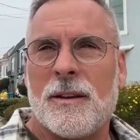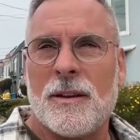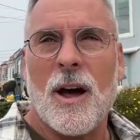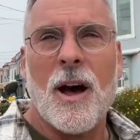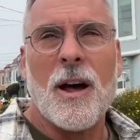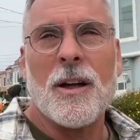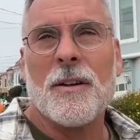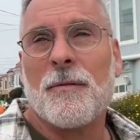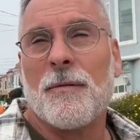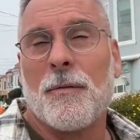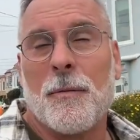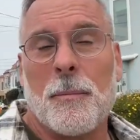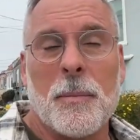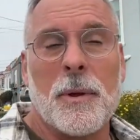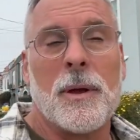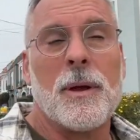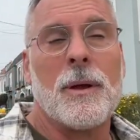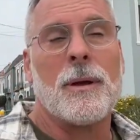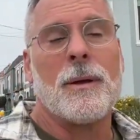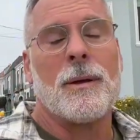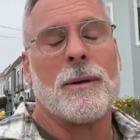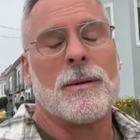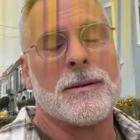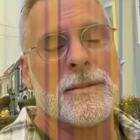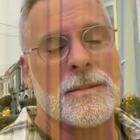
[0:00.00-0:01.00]
not for
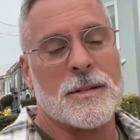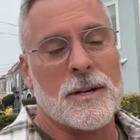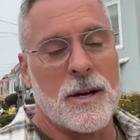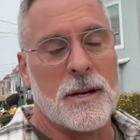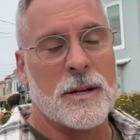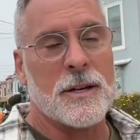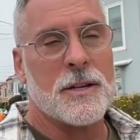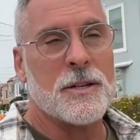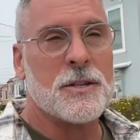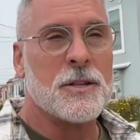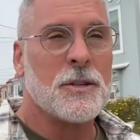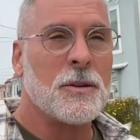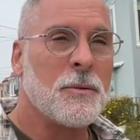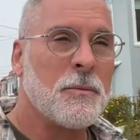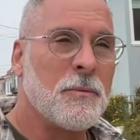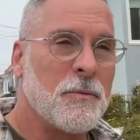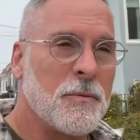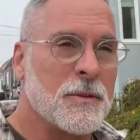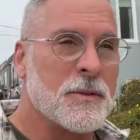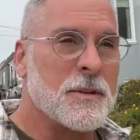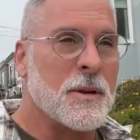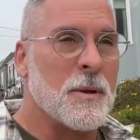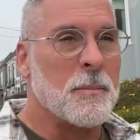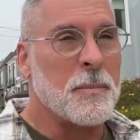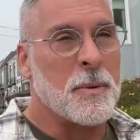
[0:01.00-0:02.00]
me. It's not an issue
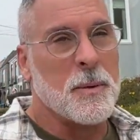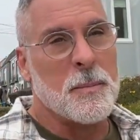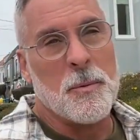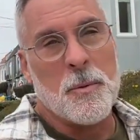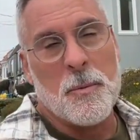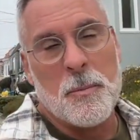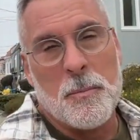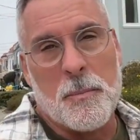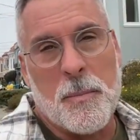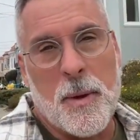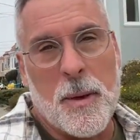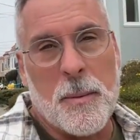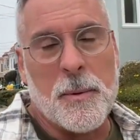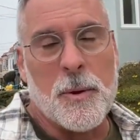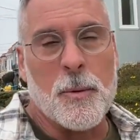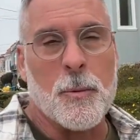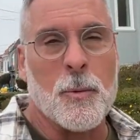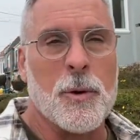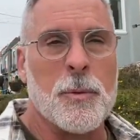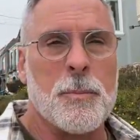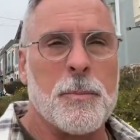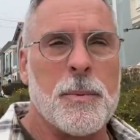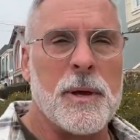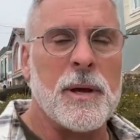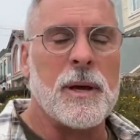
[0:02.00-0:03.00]
for some people. Maybe
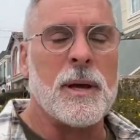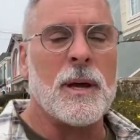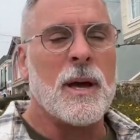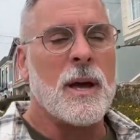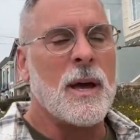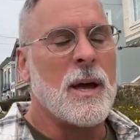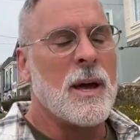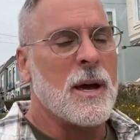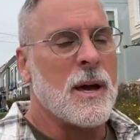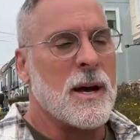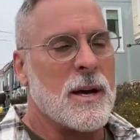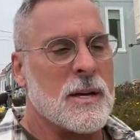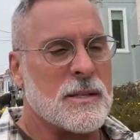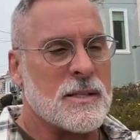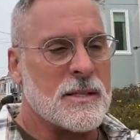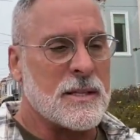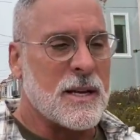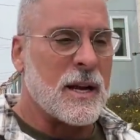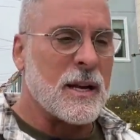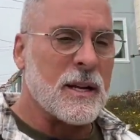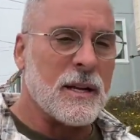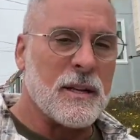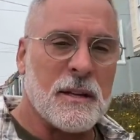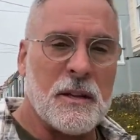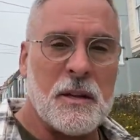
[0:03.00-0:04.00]
it would be
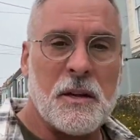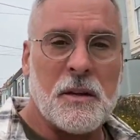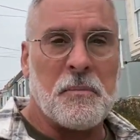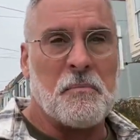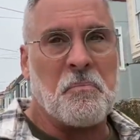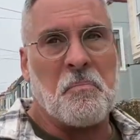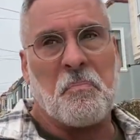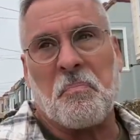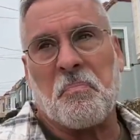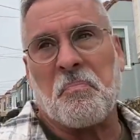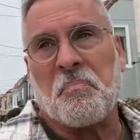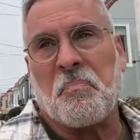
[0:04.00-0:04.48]
aesthetically.